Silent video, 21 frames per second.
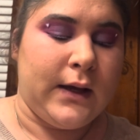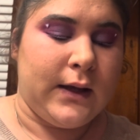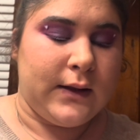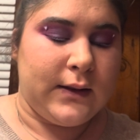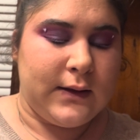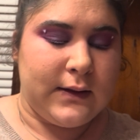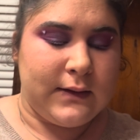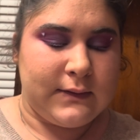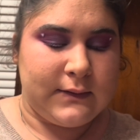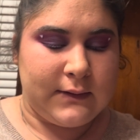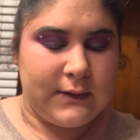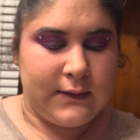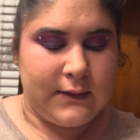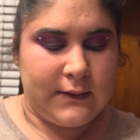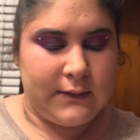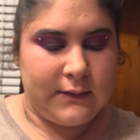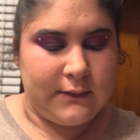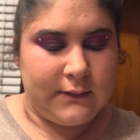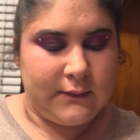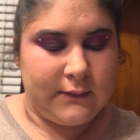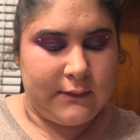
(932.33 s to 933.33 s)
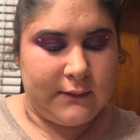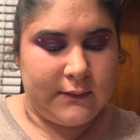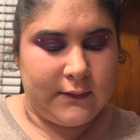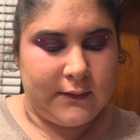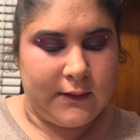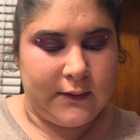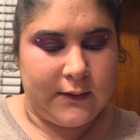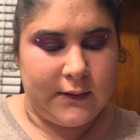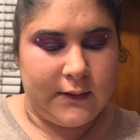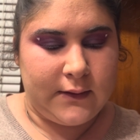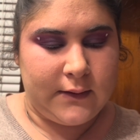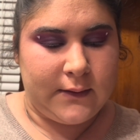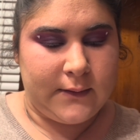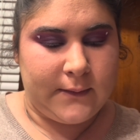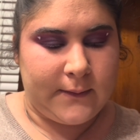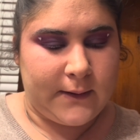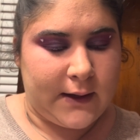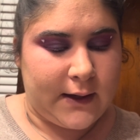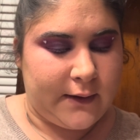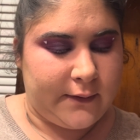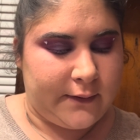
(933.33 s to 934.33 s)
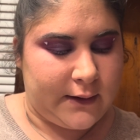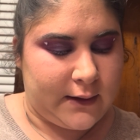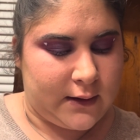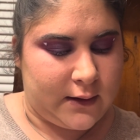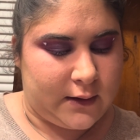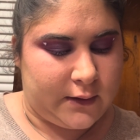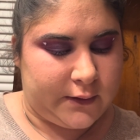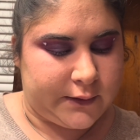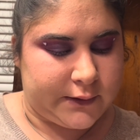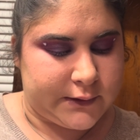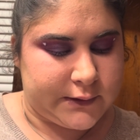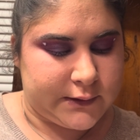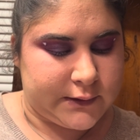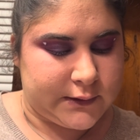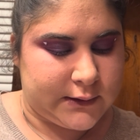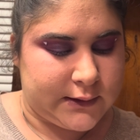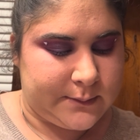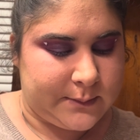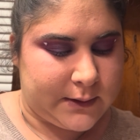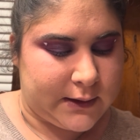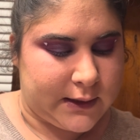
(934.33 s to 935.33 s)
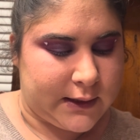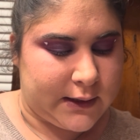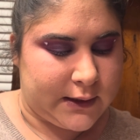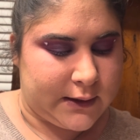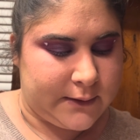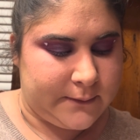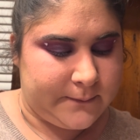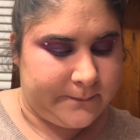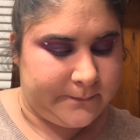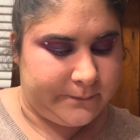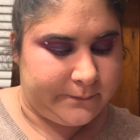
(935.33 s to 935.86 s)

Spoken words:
This is LA Colors lip liner.